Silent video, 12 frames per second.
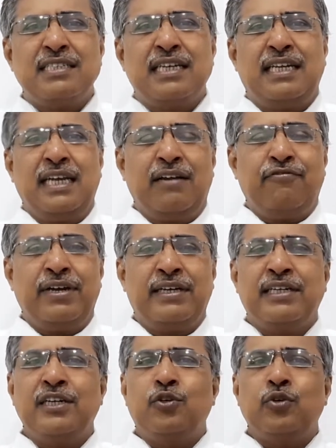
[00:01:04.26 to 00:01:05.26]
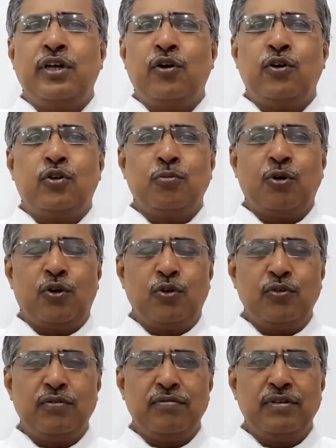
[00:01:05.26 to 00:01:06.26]
getting affected today or tomorrow.
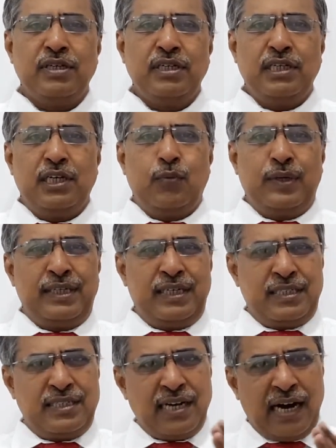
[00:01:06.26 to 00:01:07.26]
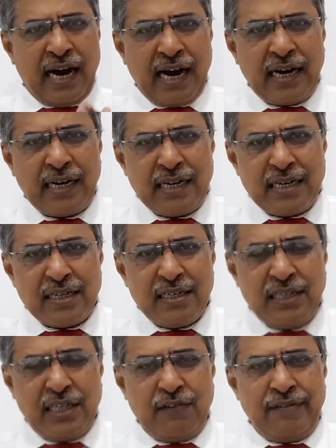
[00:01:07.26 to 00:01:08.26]
Whether it's the heart,
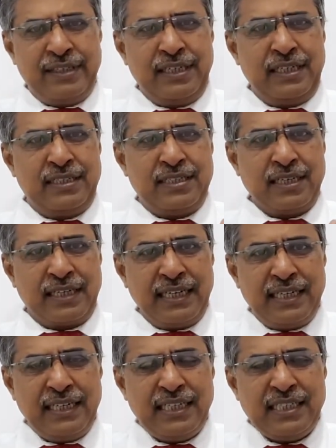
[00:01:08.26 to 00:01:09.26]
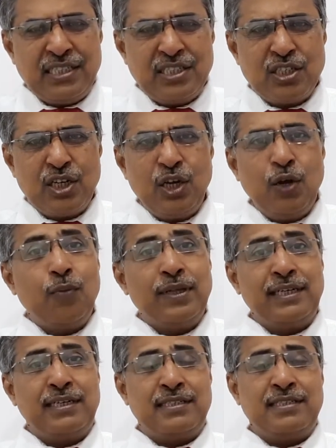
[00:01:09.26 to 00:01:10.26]
whether it's the kidneys, whether
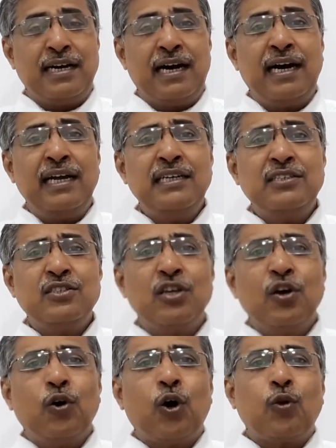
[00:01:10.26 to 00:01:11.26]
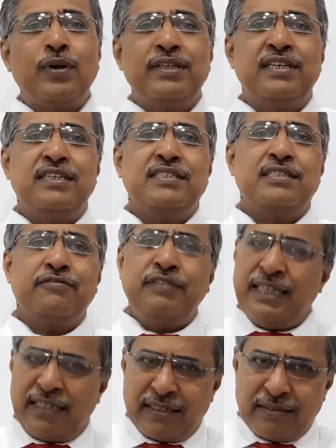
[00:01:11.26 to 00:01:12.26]
it's the eyes, or whether it's the
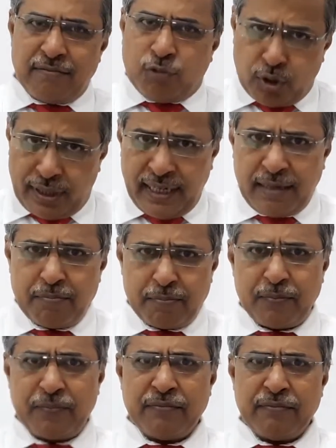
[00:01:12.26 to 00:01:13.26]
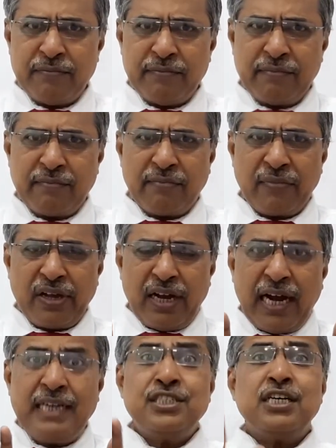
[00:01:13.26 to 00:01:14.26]
feet. Today,
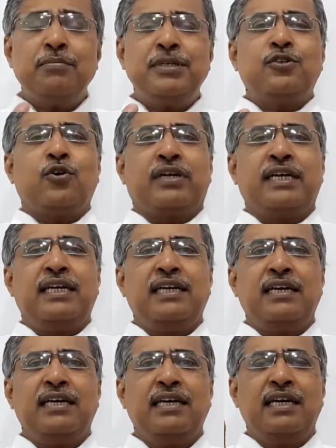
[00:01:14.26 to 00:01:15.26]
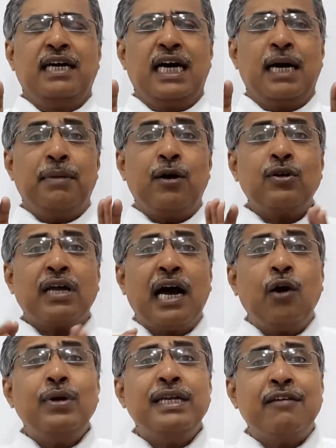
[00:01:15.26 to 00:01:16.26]
I shall be talking about
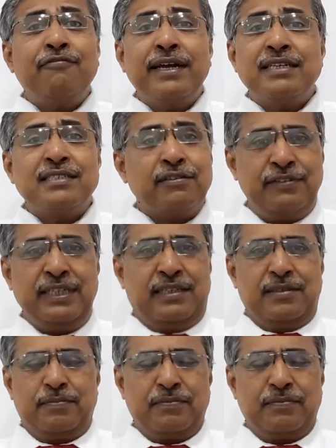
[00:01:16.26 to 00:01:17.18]
how it affects the feet.